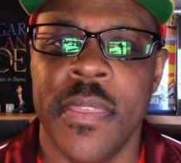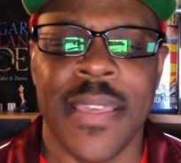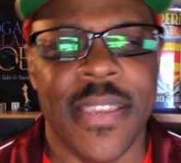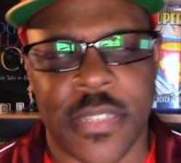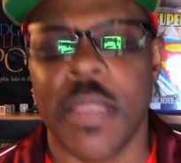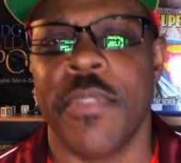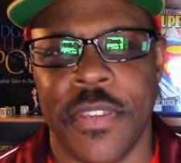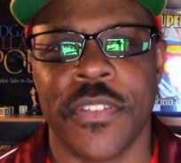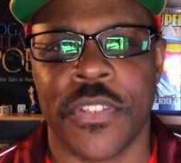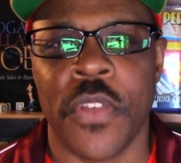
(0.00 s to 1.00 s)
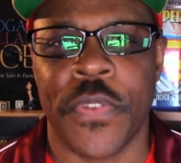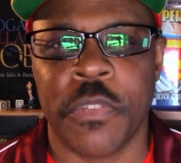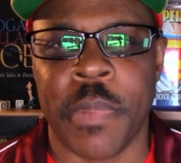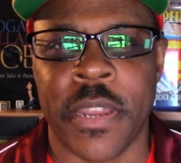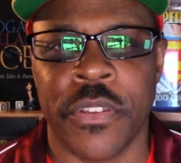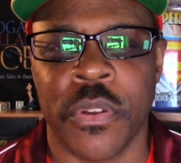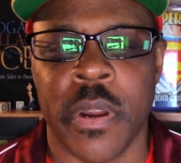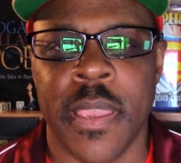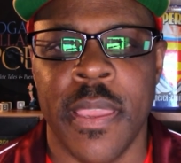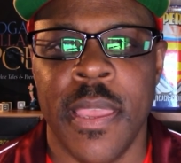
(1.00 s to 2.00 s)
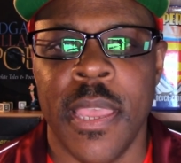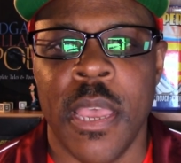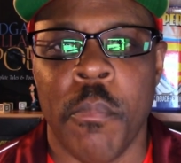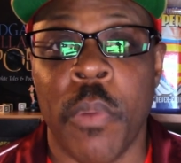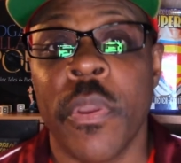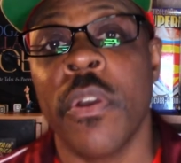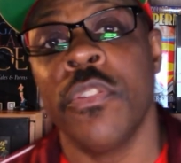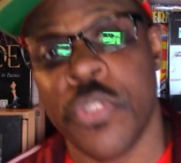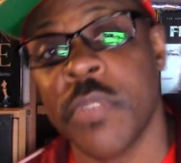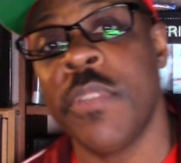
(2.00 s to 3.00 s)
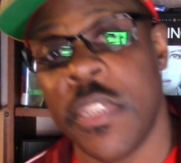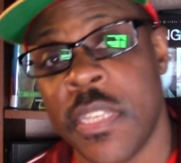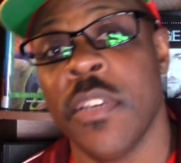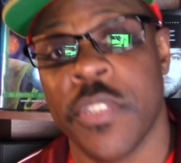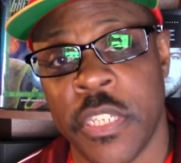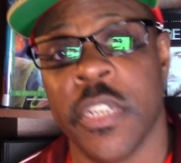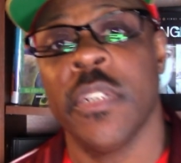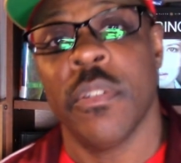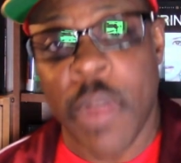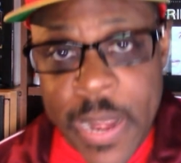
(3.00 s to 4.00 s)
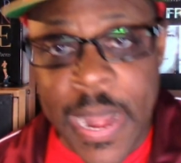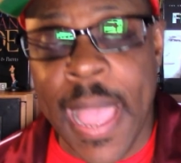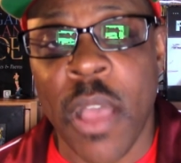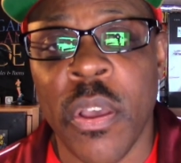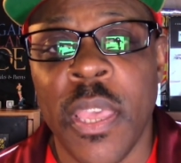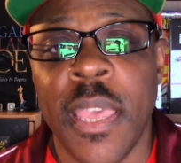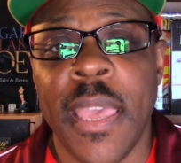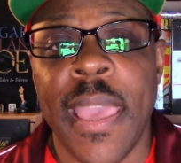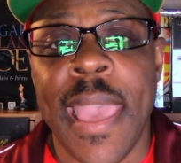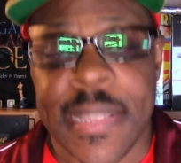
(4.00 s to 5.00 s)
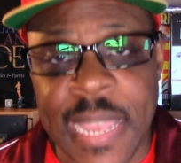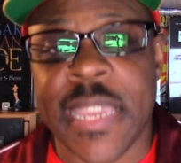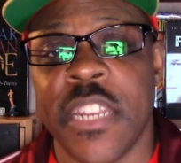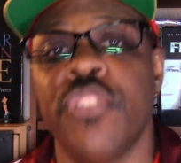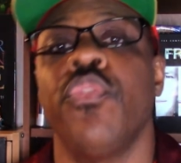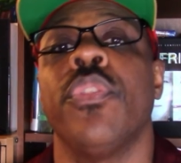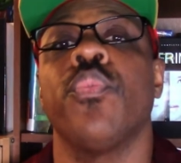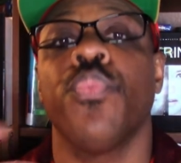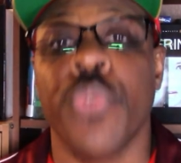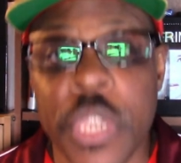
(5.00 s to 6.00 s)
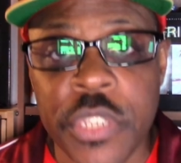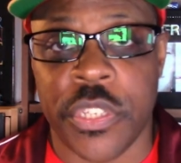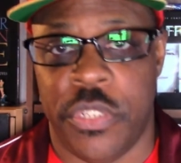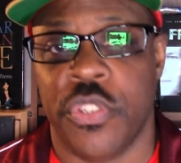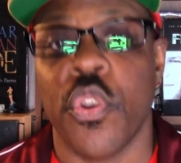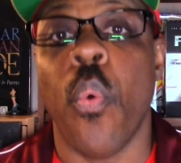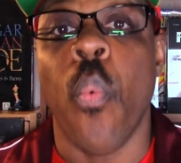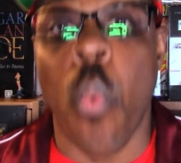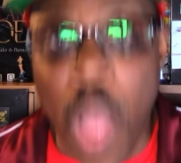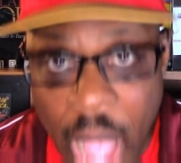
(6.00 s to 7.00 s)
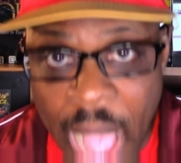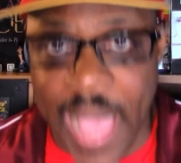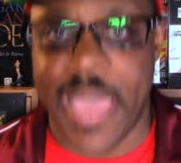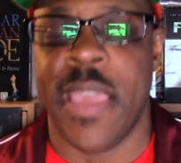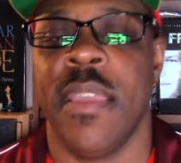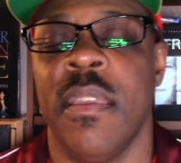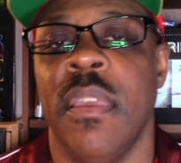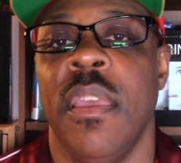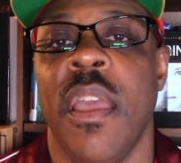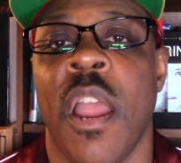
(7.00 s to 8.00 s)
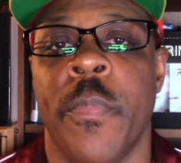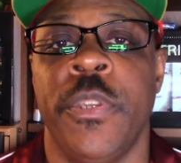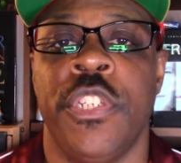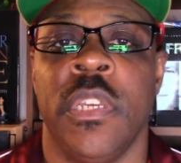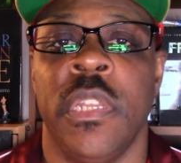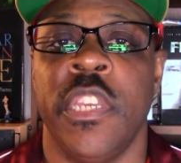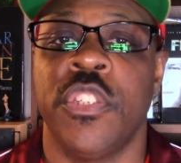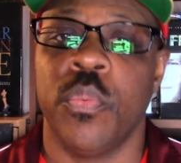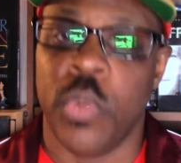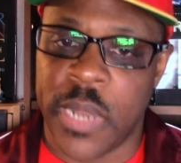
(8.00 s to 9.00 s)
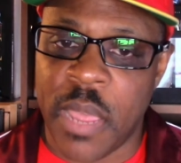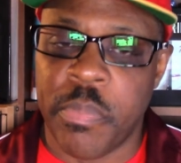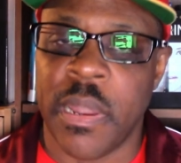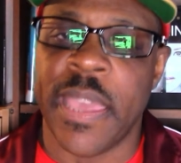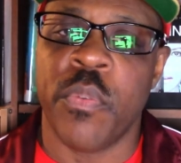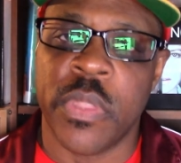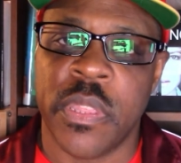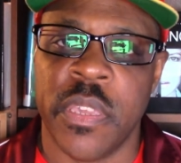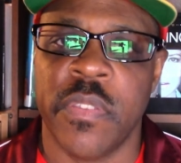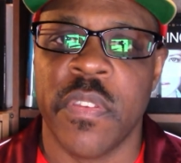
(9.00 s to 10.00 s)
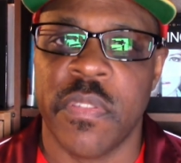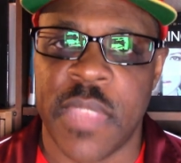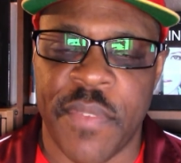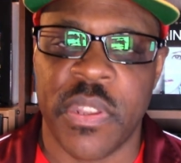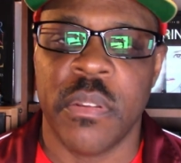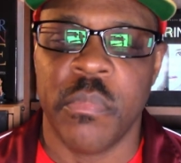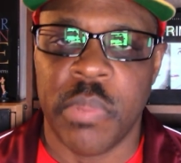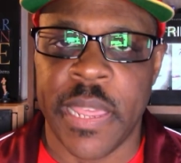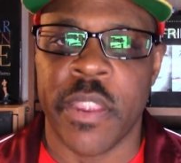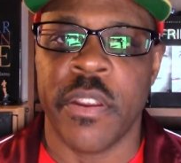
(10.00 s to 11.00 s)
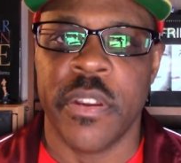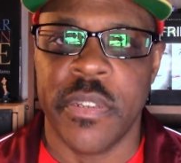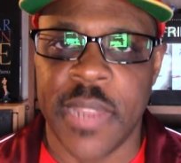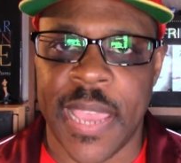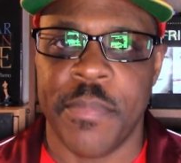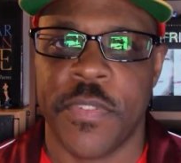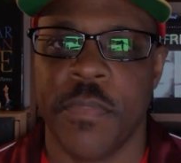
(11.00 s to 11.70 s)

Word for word: I think some of these are self explanatory. But we're gonna do some details here right now as I get into the reasons why RPG elites will not play with these seven player types.